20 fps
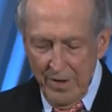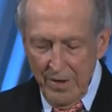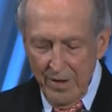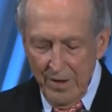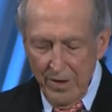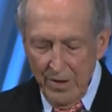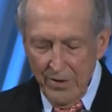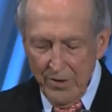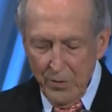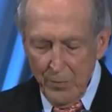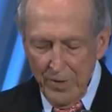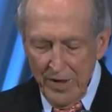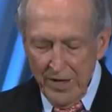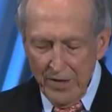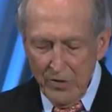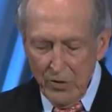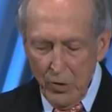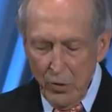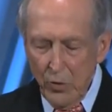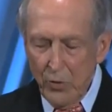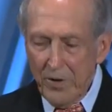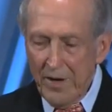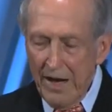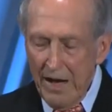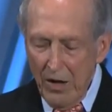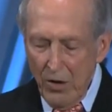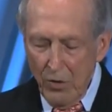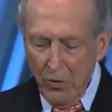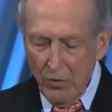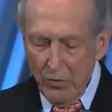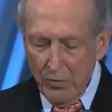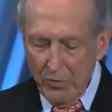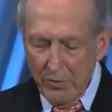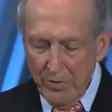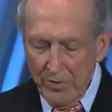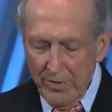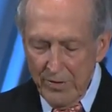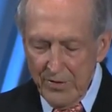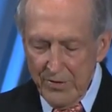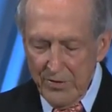The main goal now
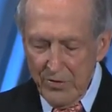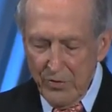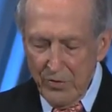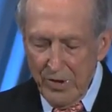is to